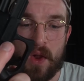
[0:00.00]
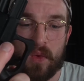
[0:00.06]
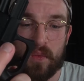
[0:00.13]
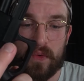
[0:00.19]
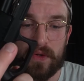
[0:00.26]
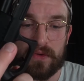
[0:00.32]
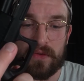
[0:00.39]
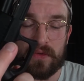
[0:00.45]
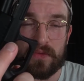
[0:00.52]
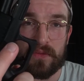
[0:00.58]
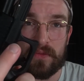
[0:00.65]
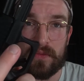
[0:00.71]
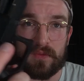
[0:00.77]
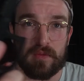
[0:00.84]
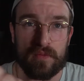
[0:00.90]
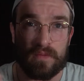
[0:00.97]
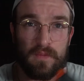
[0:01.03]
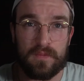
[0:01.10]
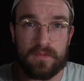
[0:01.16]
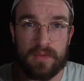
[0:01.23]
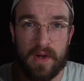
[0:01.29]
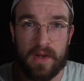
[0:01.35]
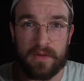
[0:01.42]
With
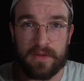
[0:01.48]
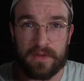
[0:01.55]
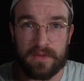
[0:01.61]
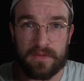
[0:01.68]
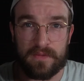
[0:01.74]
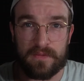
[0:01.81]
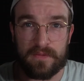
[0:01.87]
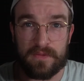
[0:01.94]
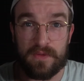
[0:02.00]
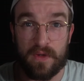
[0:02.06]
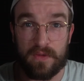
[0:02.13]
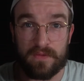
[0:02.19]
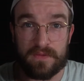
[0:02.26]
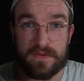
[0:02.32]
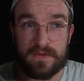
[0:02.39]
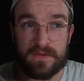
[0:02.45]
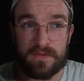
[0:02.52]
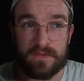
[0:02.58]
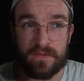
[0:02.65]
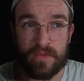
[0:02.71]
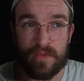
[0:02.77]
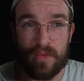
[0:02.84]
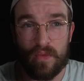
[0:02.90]
Browning guns,
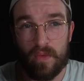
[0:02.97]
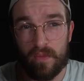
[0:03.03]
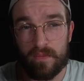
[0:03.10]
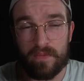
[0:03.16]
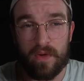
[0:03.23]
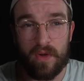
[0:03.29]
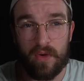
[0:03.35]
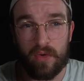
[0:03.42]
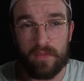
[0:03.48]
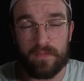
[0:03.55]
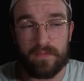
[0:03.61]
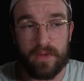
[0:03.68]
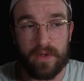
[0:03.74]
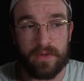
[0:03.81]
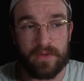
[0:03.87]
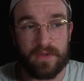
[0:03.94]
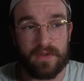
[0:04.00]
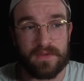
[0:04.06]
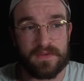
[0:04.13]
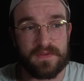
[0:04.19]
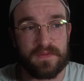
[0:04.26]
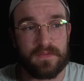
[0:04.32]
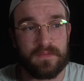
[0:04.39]
or not all Browning
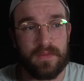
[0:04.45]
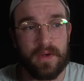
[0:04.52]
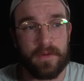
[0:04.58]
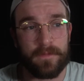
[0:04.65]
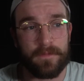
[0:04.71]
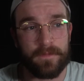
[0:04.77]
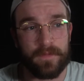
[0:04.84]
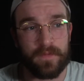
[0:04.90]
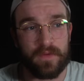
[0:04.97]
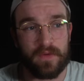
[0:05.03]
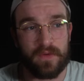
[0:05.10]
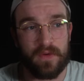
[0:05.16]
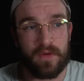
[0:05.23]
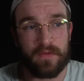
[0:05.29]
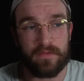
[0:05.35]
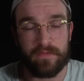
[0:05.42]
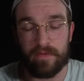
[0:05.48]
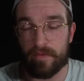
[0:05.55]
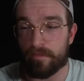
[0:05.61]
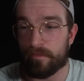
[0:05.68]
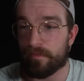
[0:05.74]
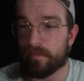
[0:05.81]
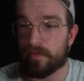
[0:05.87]
guns, but with a lot of
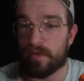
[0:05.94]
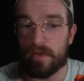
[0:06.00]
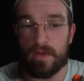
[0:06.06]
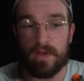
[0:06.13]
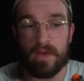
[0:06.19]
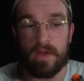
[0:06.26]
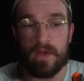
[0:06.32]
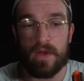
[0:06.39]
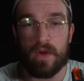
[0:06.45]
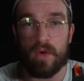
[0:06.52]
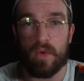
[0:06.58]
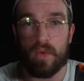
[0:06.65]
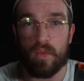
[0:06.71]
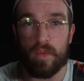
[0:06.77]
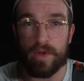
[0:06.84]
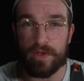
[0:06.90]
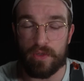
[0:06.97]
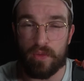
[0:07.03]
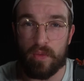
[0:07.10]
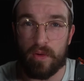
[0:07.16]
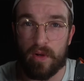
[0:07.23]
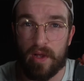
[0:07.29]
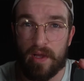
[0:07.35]
them, when
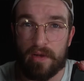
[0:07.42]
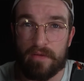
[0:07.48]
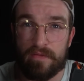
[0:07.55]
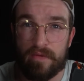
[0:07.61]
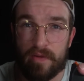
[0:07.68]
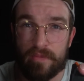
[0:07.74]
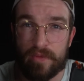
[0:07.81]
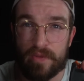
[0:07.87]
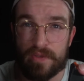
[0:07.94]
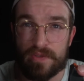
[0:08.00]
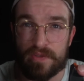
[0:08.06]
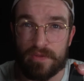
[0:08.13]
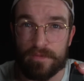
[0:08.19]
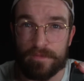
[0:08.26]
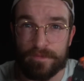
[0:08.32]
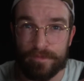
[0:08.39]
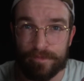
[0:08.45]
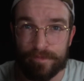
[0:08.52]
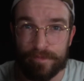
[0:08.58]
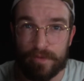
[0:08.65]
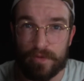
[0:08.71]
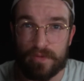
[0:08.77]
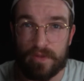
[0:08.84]
you are out of ammunition,
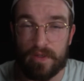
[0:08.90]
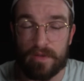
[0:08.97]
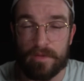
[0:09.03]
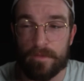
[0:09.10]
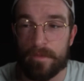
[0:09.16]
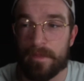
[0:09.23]
okay,